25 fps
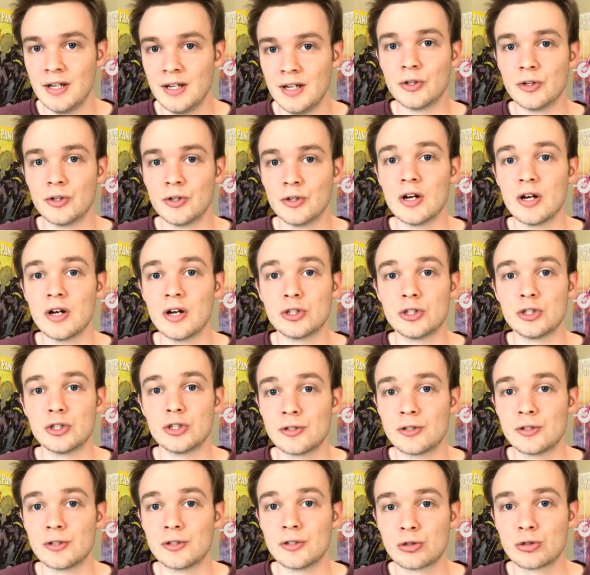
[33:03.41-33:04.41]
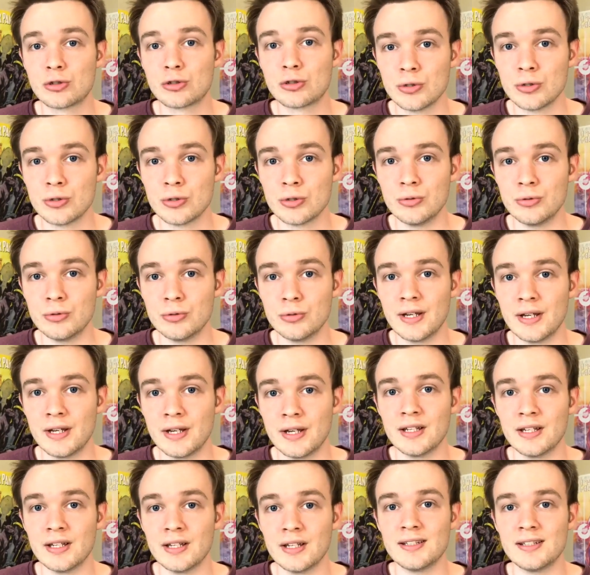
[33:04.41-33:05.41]
They're not just true,
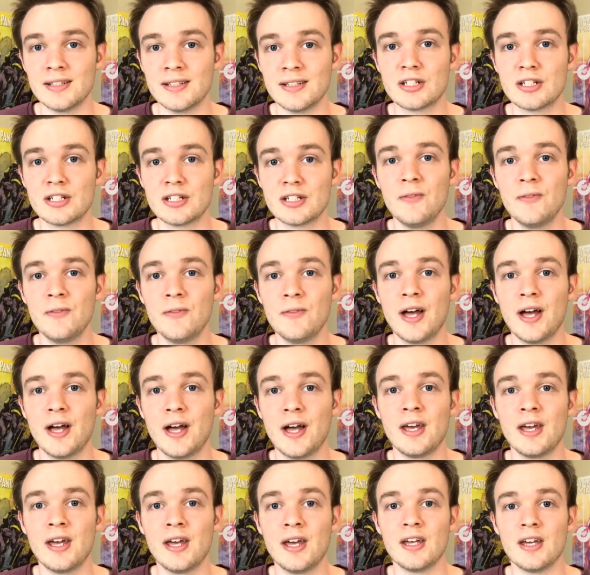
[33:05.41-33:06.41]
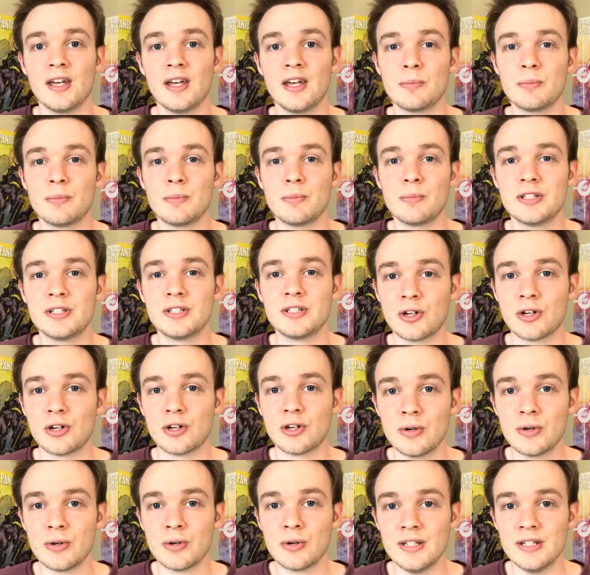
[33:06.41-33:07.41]
and it's not that if someone
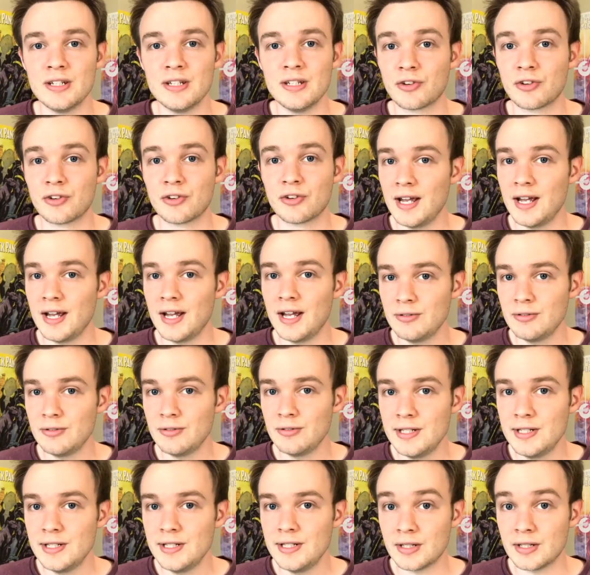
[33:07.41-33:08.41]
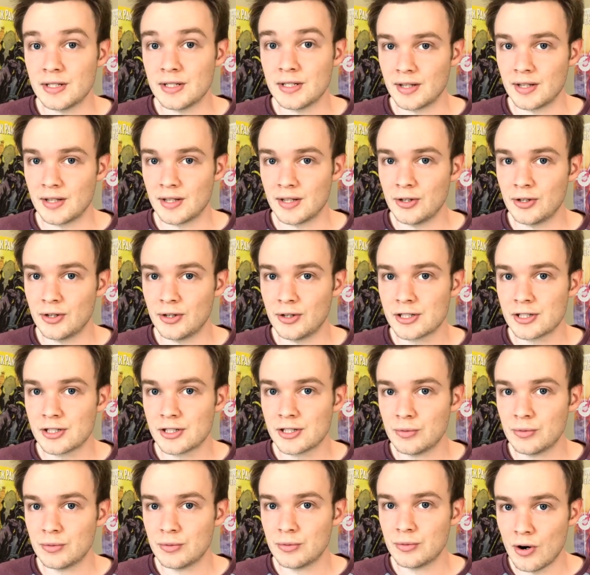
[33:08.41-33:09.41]
disagrees for any reason that they're
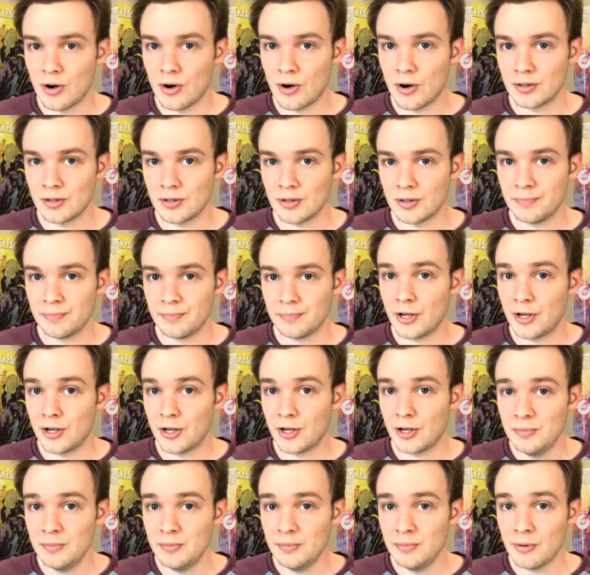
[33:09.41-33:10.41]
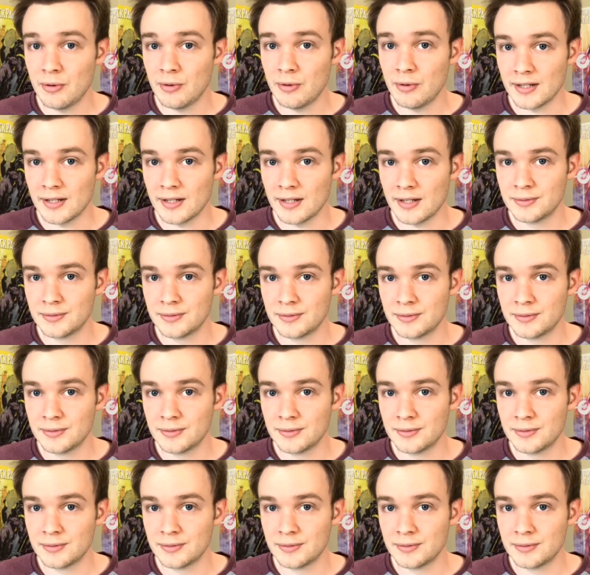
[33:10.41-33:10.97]
actually wrong. They could be right.